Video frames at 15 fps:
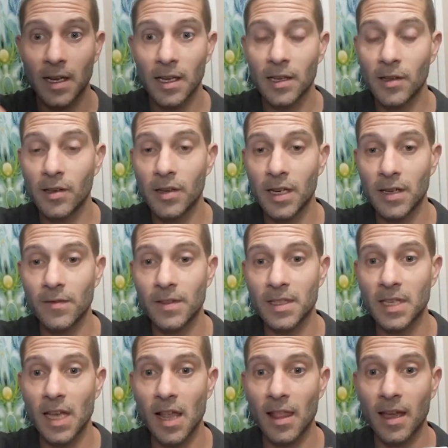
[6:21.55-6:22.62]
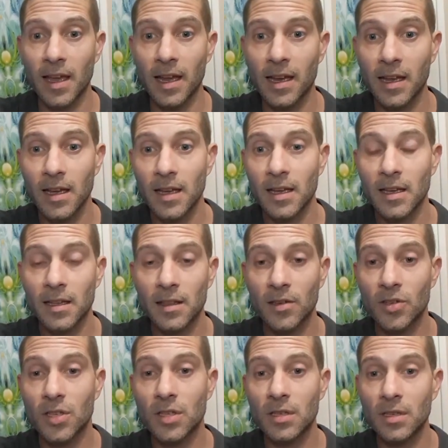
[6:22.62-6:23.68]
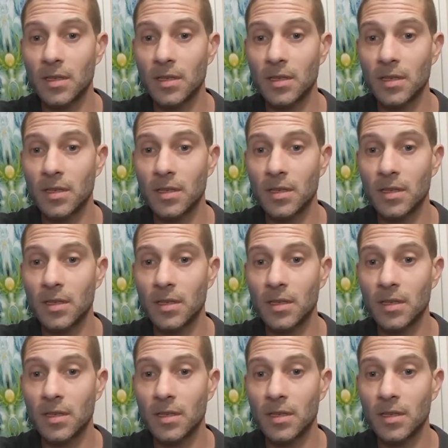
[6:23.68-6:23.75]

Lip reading: You could even say, like, there's,